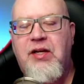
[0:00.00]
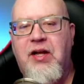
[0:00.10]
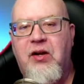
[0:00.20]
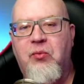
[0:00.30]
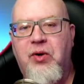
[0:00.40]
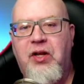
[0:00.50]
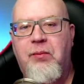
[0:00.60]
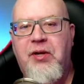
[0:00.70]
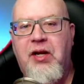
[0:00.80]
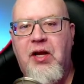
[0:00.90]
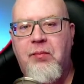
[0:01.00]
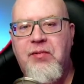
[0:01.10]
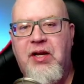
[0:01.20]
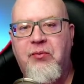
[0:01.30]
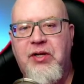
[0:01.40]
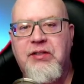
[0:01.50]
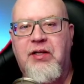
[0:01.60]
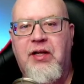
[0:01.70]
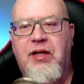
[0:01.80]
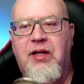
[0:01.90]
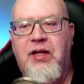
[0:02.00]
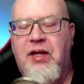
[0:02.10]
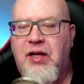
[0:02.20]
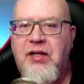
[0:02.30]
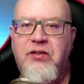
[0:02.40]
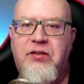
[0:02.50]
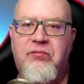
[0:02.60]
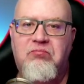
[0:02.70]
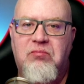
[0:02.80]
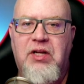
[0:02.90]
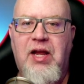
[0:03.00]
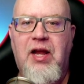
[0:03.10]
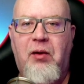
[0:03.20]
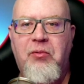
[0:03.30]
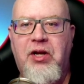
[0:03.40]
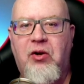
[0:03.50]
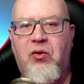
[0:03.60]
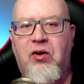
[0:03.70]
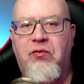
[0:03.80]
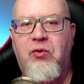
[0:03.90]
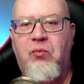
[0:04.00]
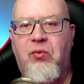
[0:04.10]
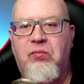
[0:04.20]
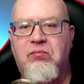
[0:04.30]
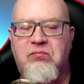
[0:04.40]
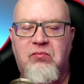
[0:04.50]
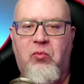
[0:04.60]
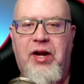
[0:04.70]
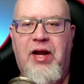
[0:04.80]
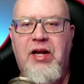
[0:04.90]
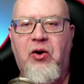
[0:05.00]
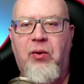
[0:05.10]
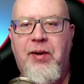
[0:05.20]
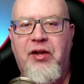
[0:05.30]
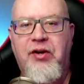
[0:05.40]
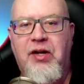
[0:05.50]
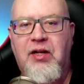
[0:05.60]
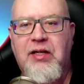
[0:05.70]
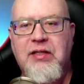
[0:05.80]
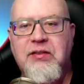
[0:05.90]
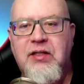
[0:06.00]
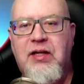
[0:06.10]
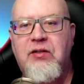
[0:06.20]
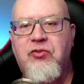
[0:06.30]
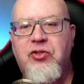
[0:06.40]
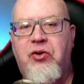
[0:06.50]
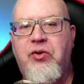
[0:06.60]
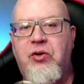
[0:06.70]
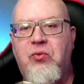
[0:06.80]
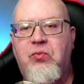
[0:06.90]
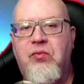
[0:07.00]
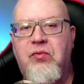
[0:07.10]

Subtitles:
get a really big update recently, and today I'm going to go over what I know about it at least and show you